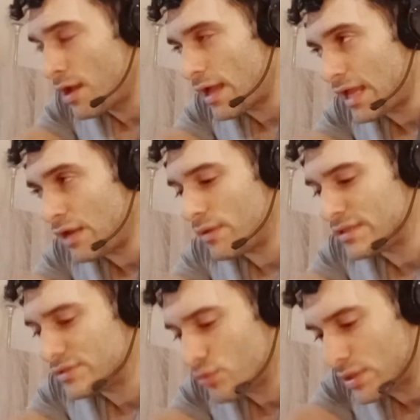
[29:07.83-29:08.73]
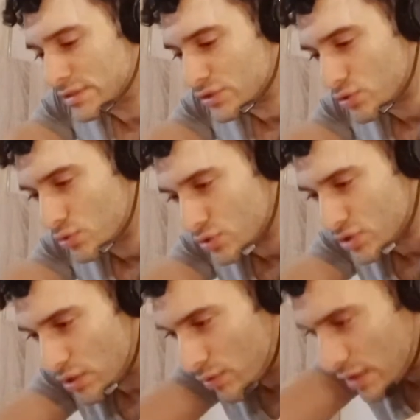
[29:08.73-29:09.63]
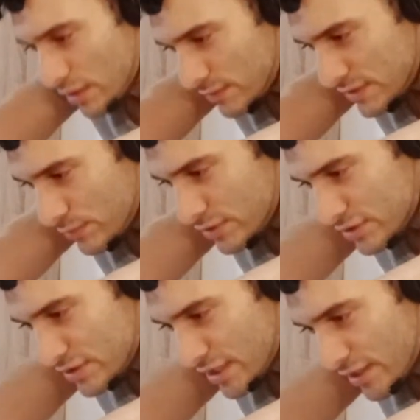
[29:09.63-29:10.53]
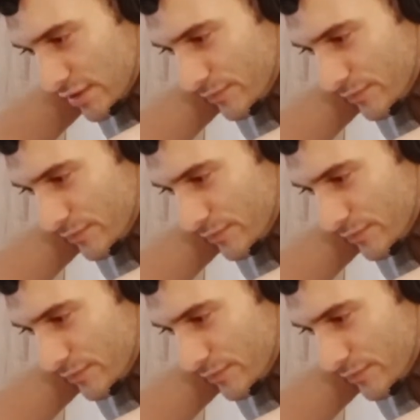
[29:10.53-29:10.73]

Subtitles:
Anyway, so what's the solution? Hold on, let me see what you're saying.